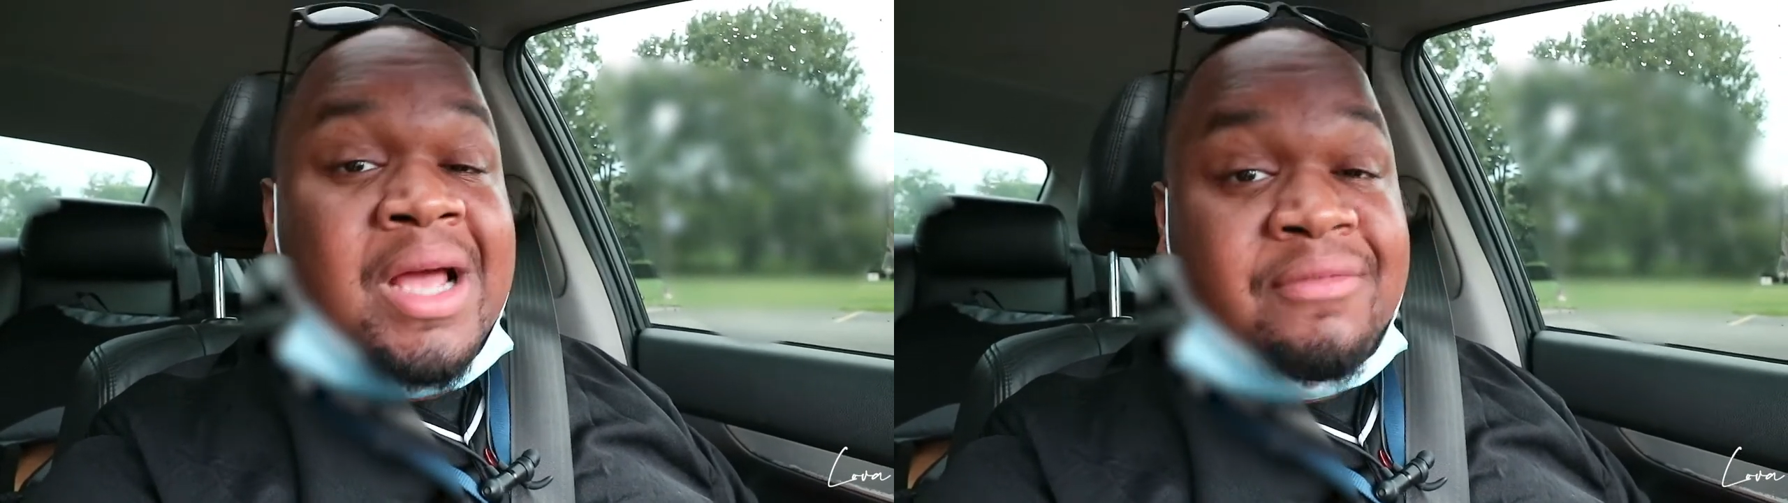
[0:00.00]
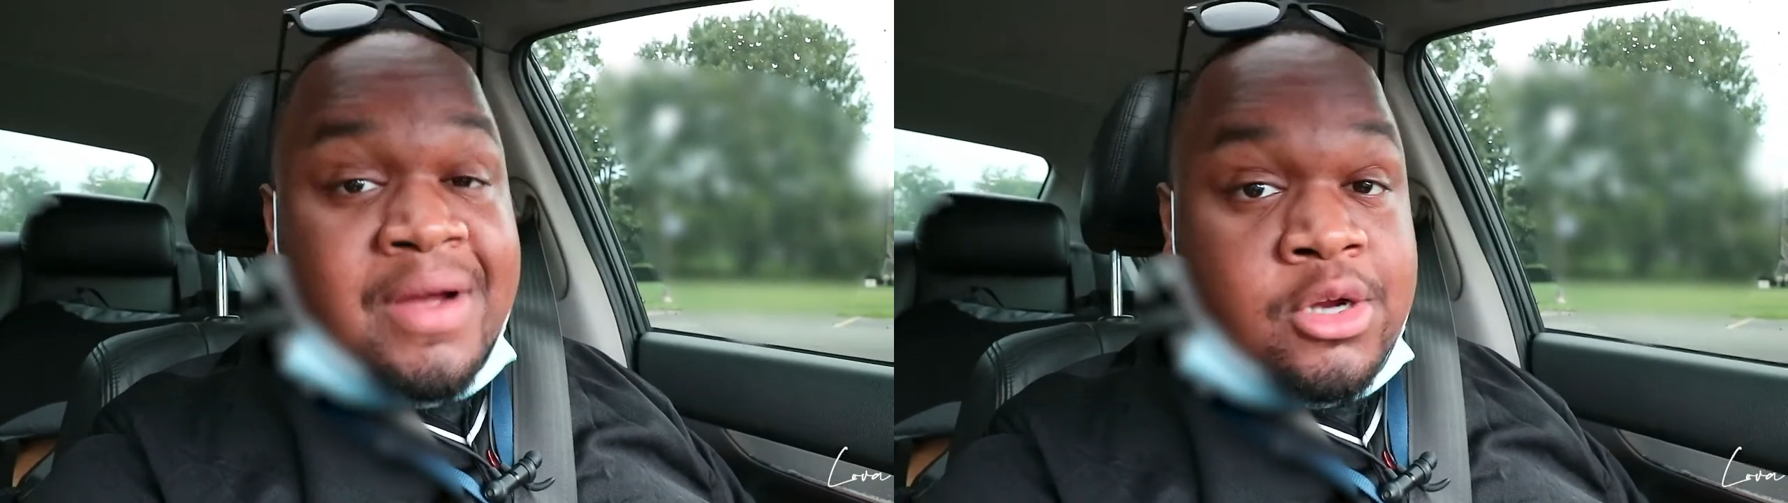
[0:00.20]

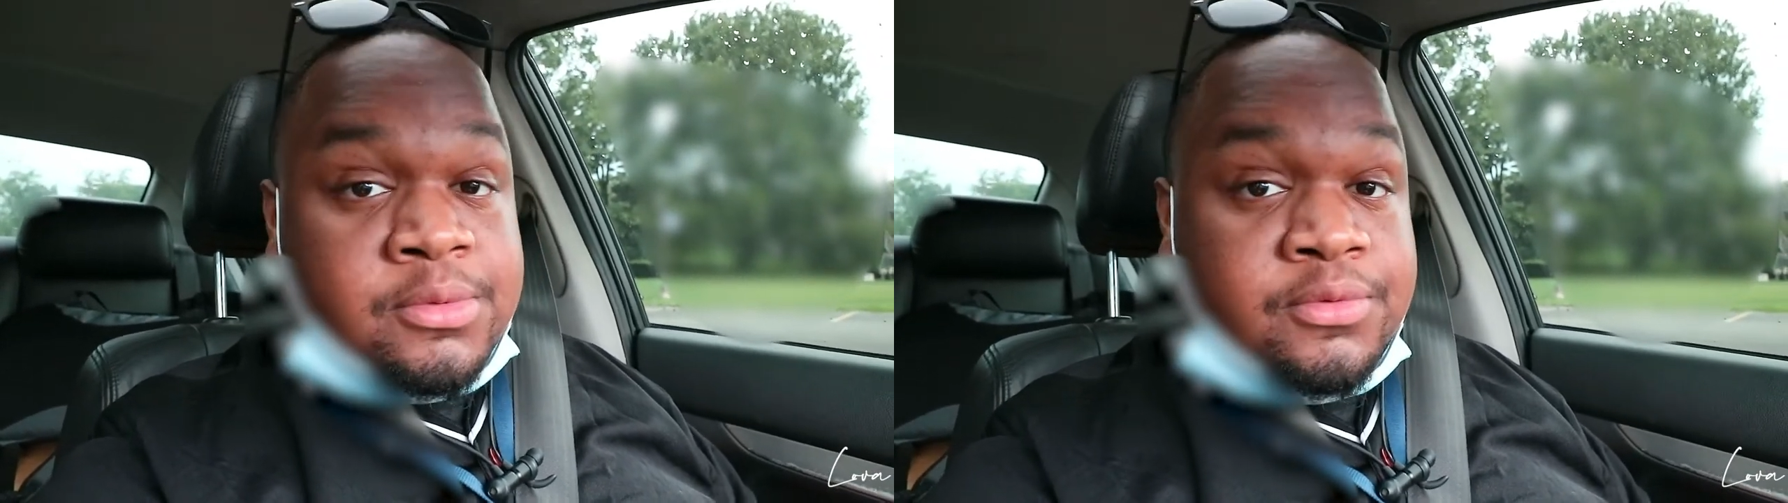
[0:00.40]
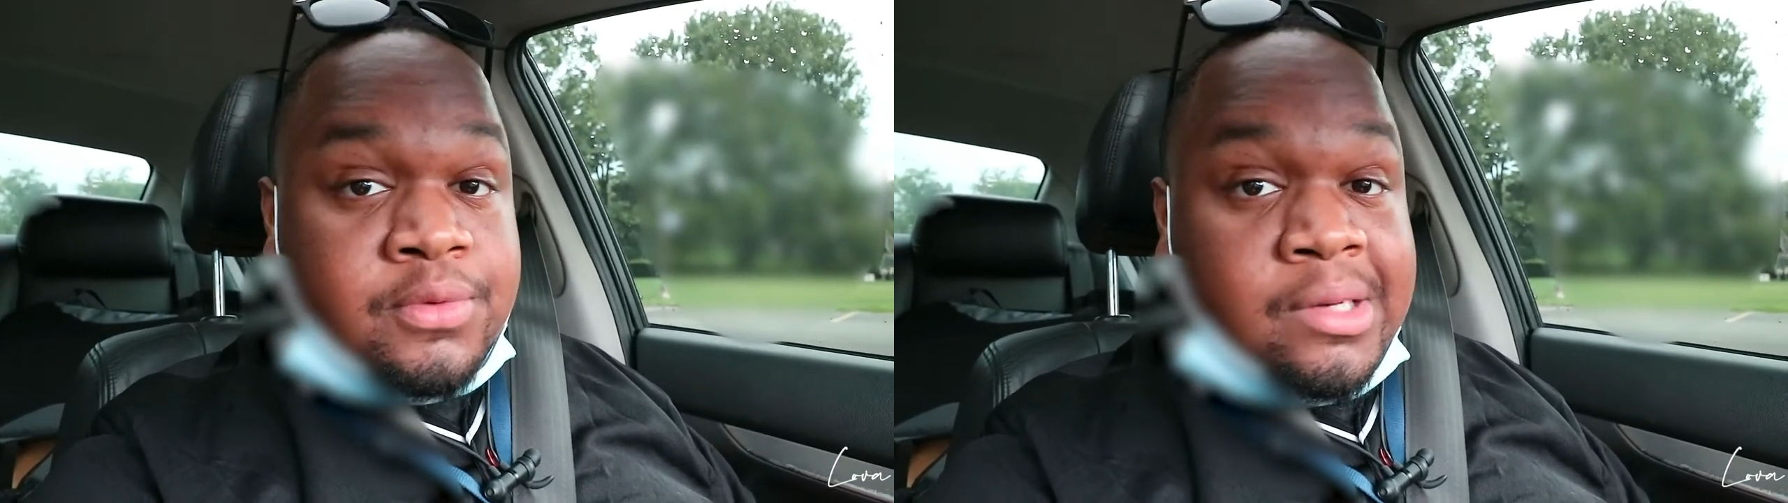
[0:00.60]
and a half
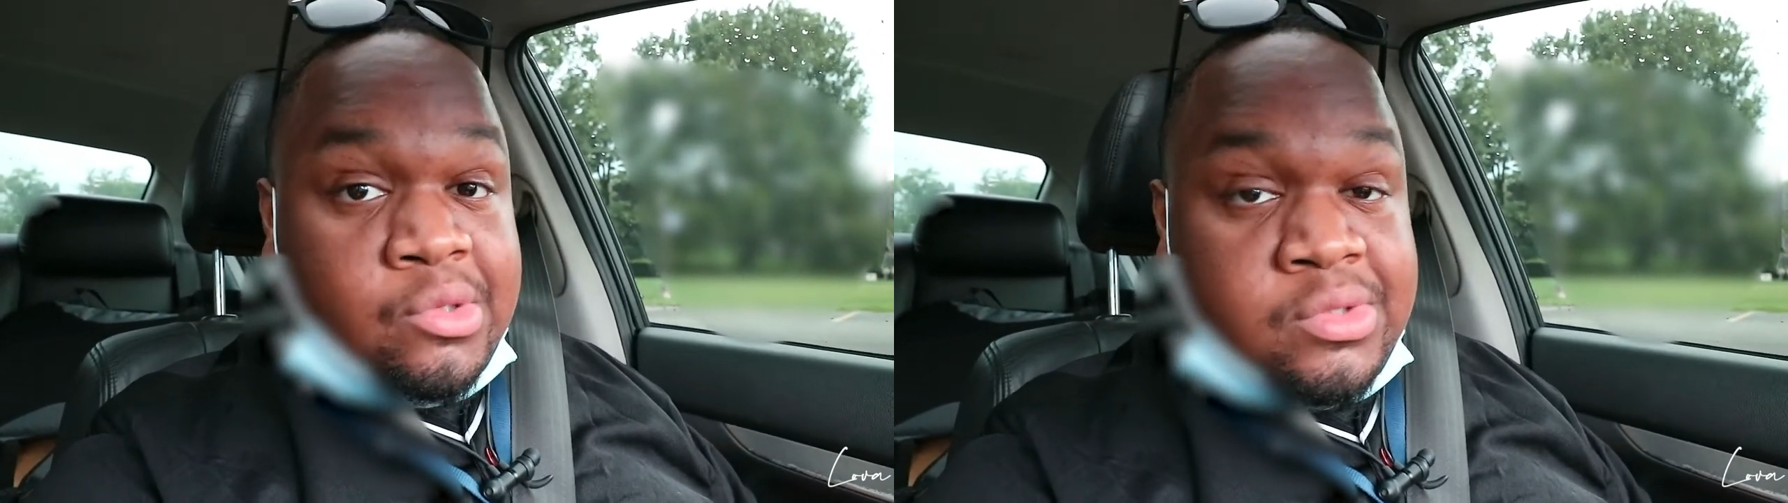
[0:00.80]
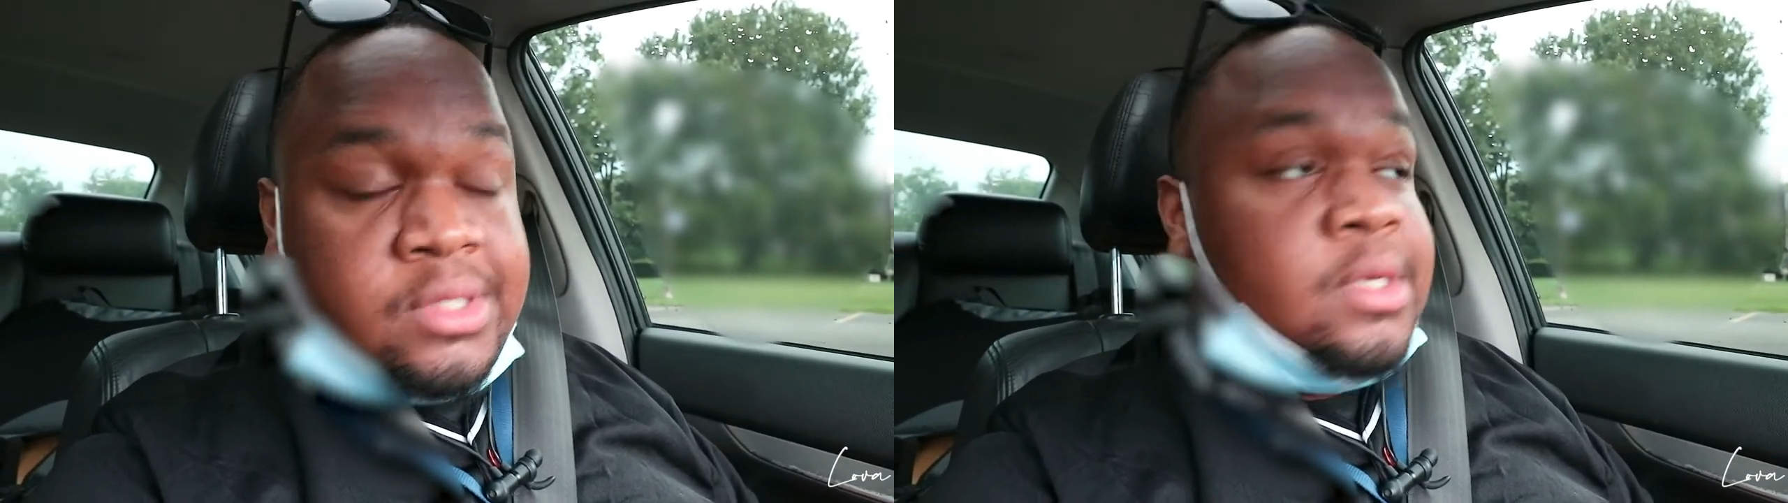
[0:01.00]
hours before I
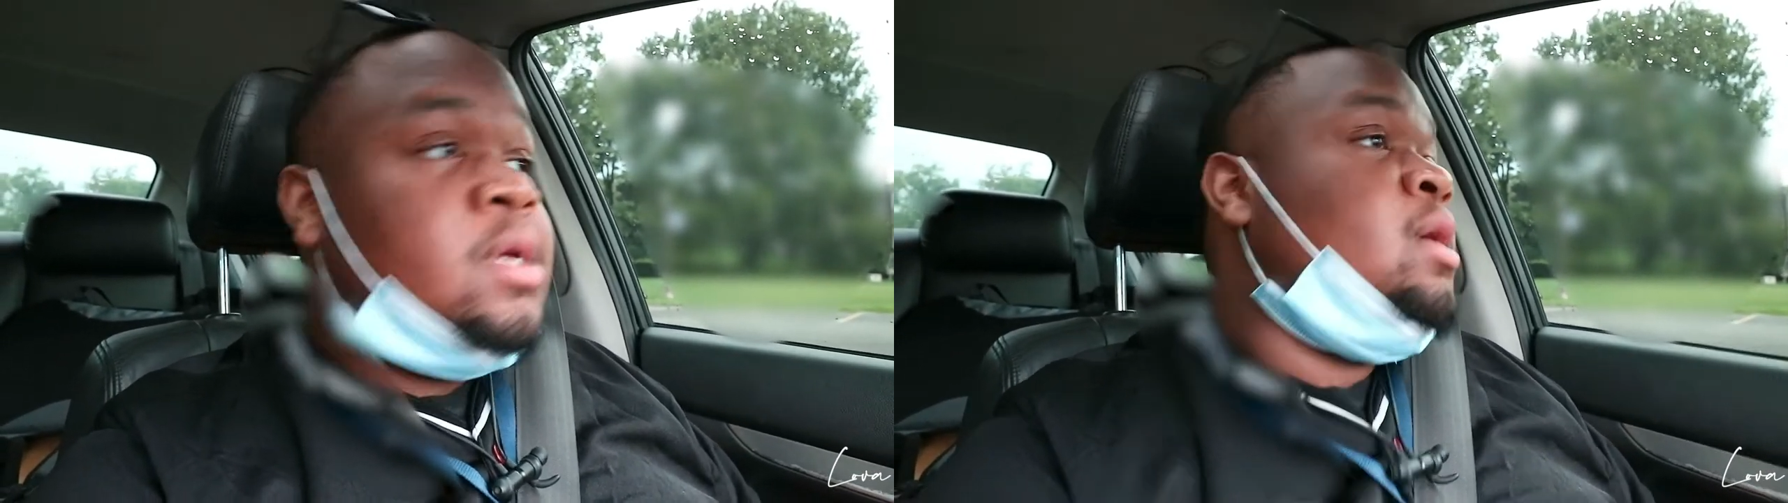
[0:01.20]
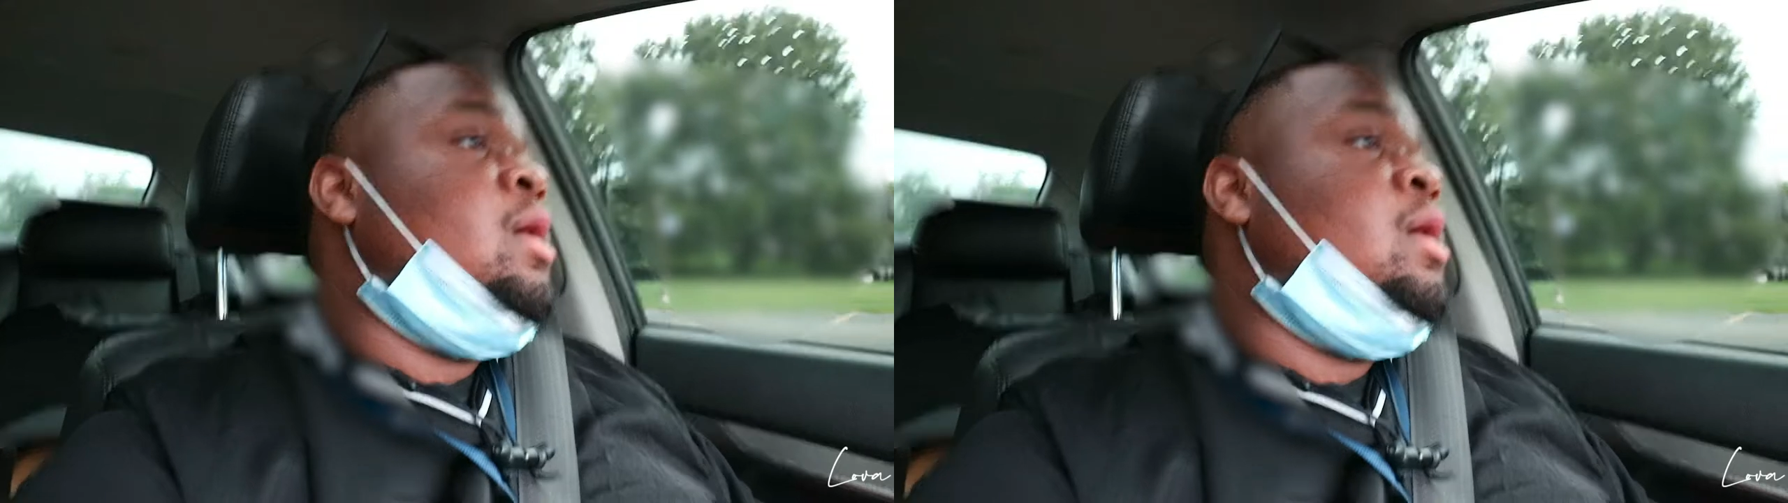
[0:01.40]
lose it.